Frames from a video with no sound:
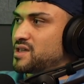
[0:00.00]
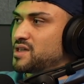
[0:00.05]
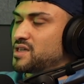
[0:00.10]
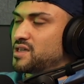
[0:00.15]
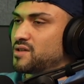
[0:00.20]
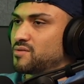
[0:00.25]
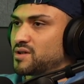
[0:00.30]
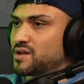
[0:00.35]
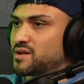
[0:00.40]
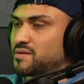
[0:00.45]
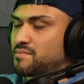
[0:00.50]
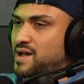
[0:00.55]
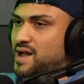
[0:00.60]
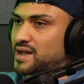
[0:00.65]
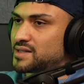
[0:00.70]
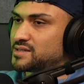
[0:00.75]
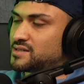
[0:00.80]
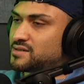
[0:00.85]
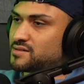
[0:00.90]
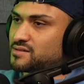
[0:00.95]
He wouldn't come
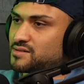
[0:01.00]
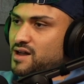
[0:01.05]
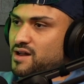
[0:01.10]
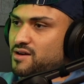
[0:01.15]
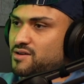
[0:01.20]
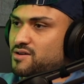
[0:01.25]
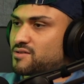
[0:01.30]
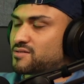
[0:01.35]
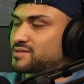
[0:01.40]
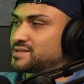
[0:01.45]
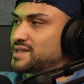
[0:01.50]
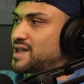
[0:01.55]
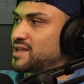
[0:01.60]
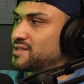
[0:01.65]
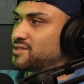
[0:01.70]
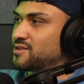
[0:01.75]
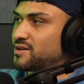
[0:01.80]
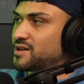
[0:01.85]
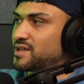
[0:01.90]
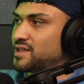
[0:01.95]
back till, I don't know,
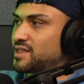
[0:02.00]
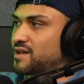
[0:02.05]
10:30,